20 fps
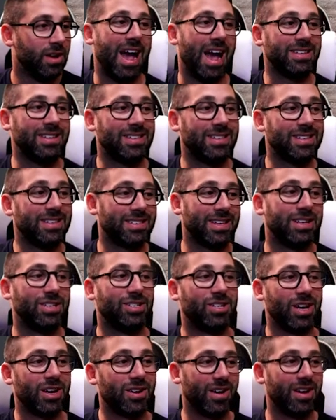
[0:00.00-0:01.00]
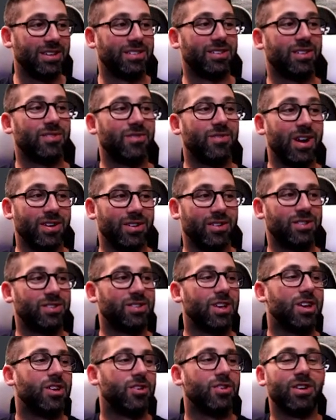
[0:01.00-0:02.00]
As this thing generates and
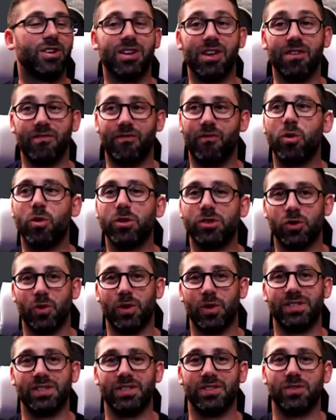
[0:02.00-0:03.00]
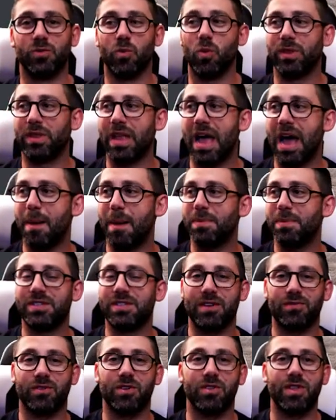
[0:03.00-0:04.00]
renders, you're going to get four choices. What happens
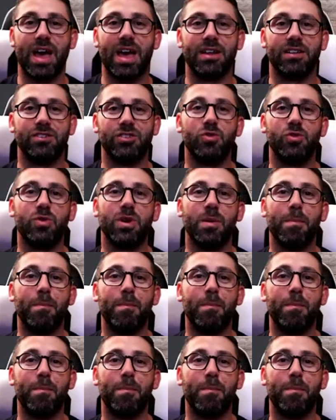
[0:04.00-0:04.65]
after that is you